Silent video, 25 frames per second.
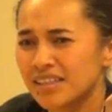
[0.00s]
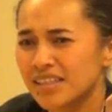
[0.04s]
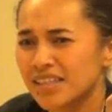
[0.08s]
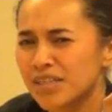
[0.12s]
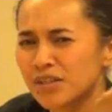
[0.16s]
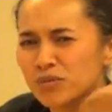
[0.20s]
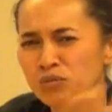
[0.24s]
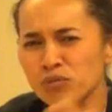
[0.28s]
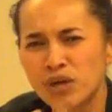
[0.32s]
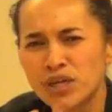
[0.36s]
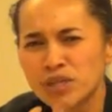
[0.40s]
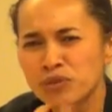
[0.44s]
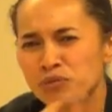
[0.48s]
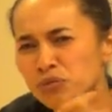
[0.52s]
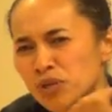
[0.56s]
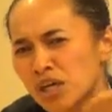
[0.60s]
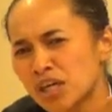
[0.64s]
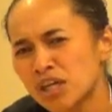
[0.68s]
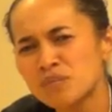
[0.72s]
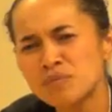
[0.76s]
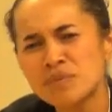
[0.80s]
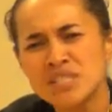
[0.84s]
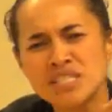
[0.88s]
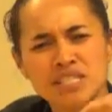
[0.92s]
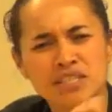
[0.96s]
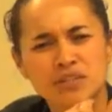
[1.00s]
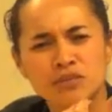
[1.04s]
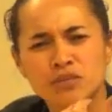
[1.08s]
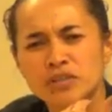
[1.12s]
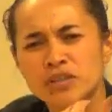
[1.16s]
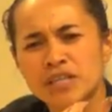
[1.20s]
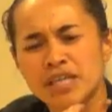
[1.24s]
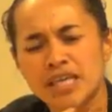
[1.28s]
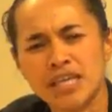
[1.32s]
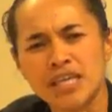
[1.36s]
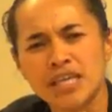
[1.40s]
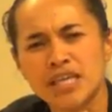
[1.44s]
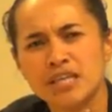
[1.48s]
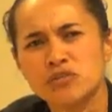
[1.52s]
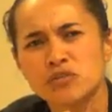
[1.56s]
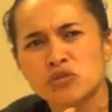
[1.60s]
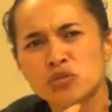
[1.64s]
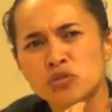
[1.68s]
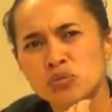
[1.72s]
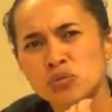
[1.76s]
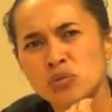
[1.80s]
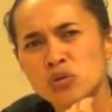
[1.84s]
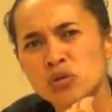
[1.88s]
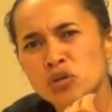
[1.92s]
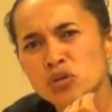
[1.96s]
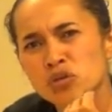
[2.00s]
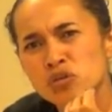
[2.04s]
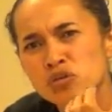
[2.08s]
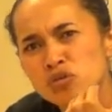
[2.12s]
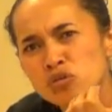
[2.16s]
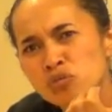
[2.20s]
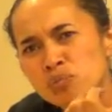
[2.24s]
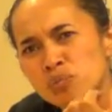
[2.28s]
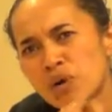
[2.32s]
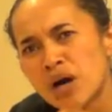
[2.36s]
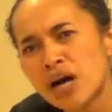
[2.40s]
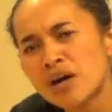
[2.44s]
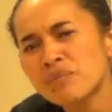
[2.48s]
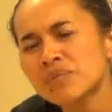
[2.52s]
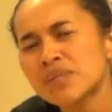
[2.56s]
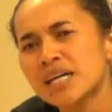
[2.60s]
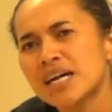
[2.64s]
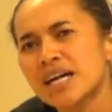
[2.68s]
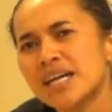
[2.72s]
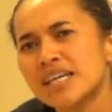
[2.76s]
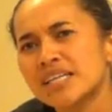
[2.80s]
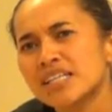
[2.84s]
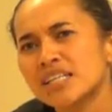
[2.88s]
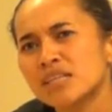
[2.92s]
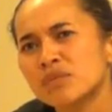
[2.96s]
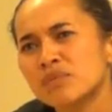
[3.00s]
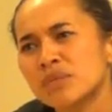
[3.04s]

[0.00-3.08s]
In what realm is it okay to bomb the aina,